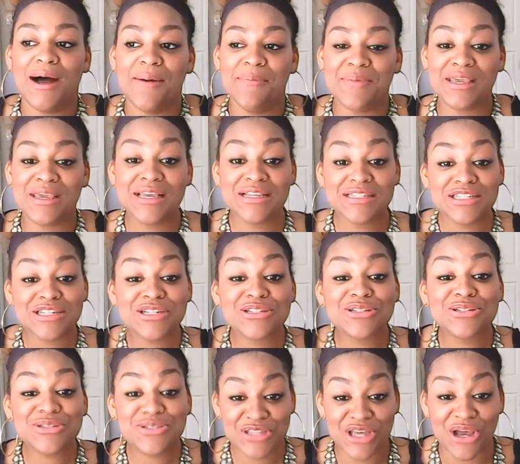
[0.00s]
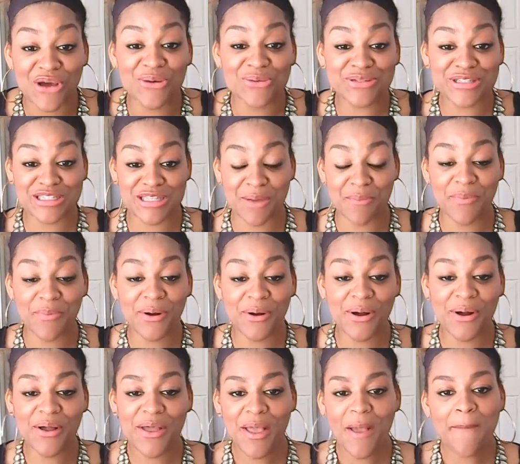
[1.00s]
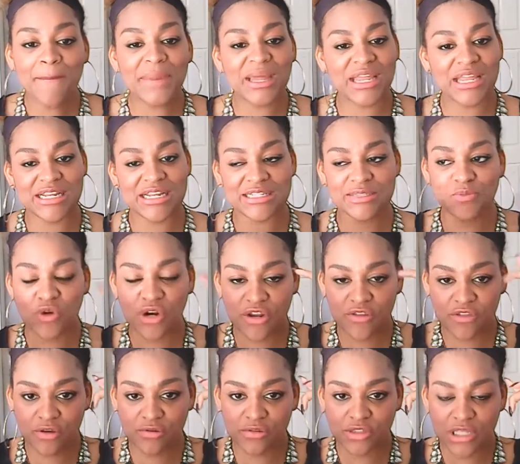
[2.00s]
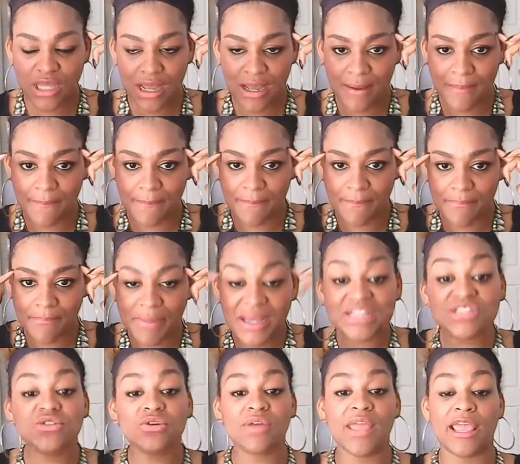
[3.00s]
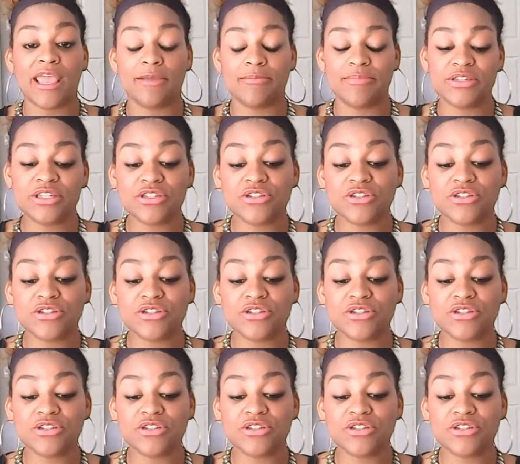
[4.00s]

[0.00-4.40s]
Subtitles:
because it is so simple, but it is one of those puzzle games.